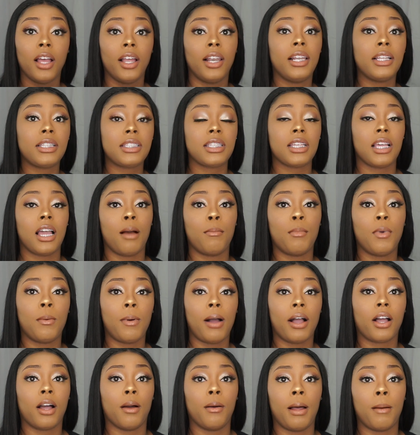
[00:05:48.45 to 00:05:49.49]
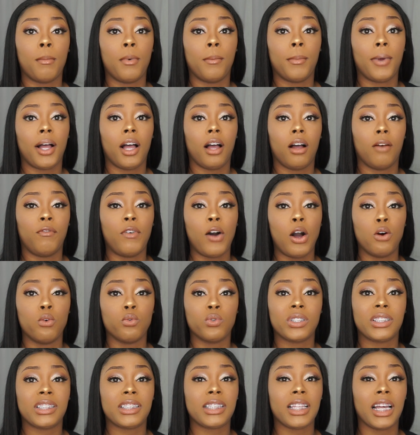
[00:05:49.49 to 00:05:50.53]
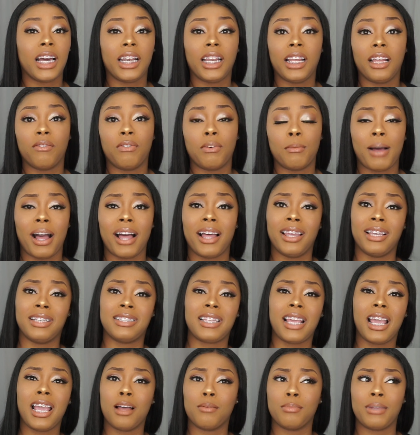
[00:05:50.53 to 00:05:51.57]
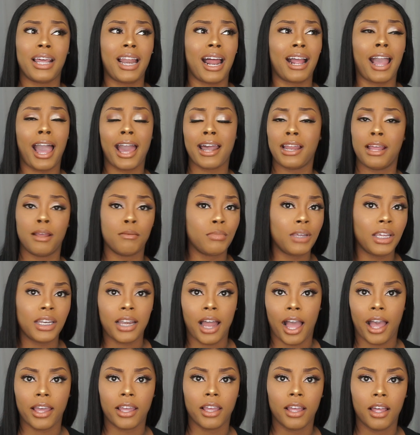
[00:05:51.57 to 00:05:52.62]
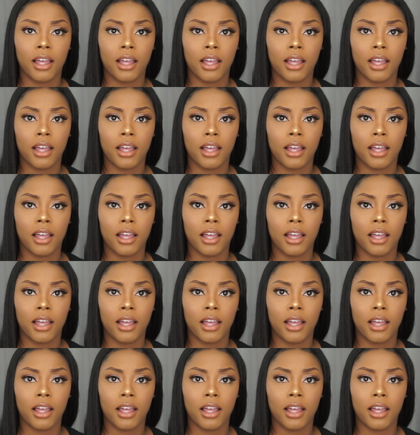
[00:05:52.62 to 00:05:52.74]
listen, I'm on my I'm on my phone studying for my exam that I got at midnight.